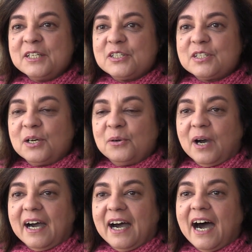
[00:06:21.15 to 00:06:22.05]

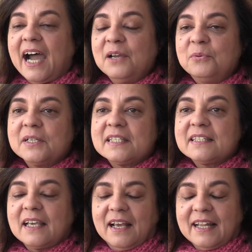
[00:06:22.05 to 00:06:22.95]
So I
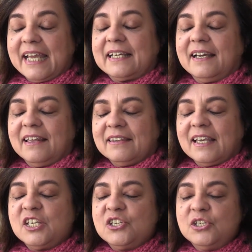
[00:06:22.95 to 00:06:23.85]
was like
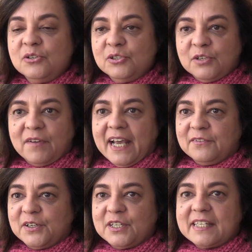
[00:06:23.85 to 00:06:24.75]
a huge fan
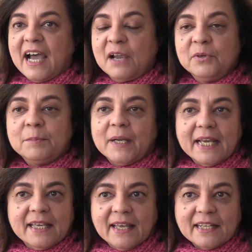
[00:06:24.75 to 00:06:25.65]
of hers. I would
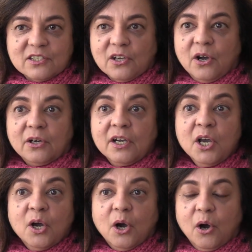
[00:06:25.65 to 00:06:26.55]
play that song
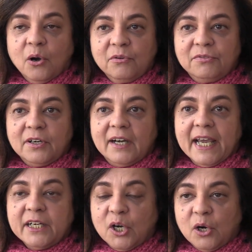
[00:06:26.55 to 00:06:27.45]
over
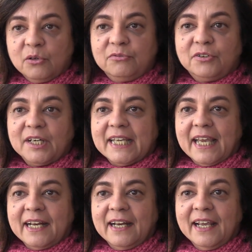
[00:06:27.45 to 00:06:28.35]
and over
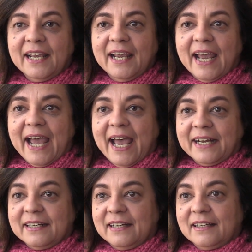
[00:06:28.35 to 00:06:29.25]
again
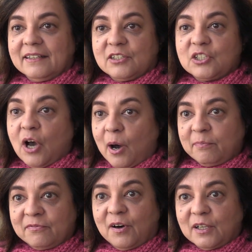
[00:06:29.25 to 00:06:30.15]
at
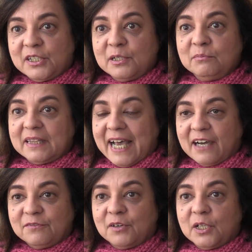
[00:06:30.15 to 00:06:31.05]
top volume,
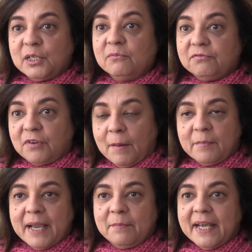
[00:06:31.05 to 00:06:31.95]
loud volume from
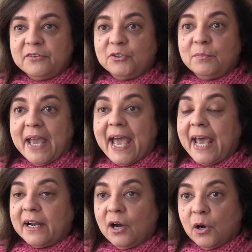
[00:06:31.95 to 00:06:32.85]
my bedroom
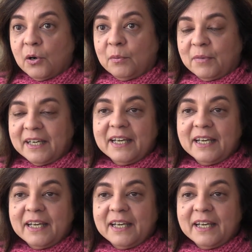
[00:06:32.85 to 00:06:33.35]
at home.